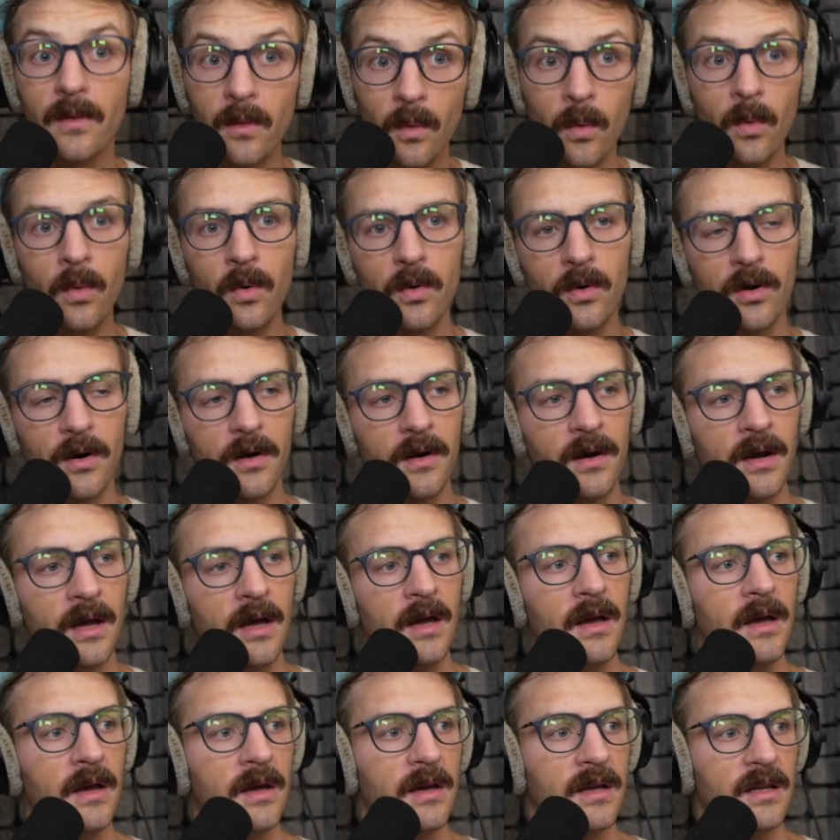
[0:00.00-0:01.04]
Or
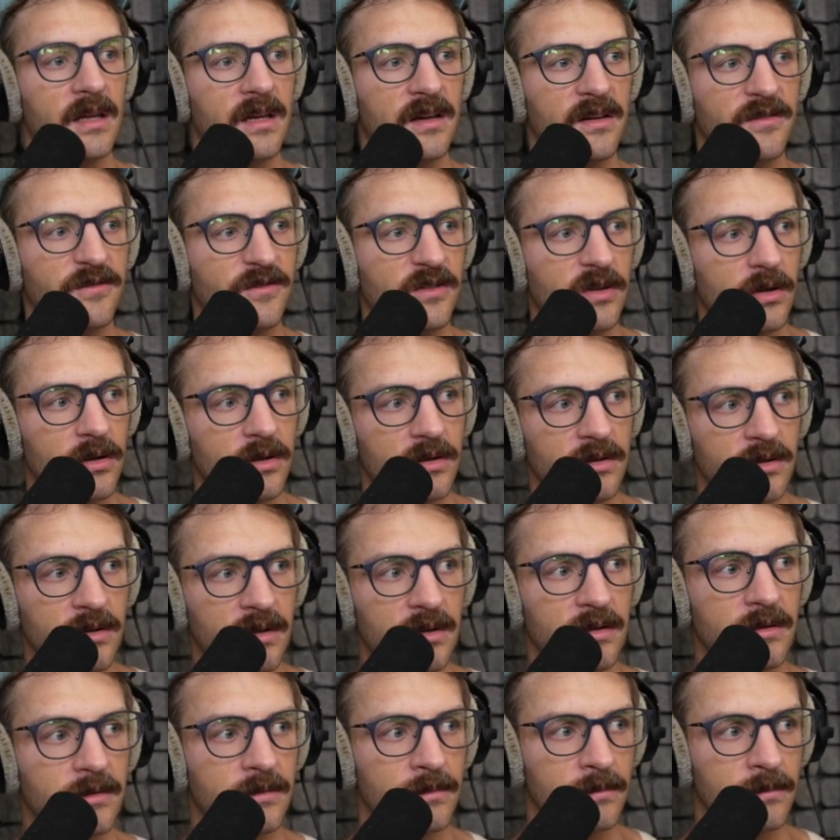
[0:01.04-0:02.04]
if you're,